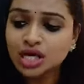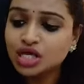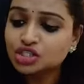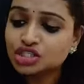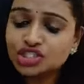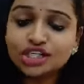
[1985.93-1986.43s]

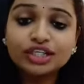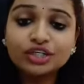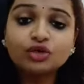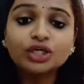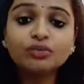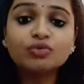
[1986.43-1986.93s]
So
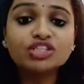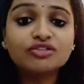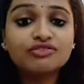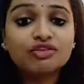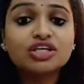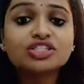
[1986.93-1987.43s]
chelidonium was the
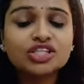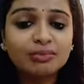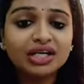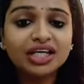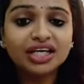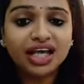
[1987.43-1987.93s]
first
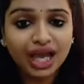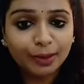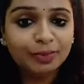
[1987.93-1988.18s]
remedy I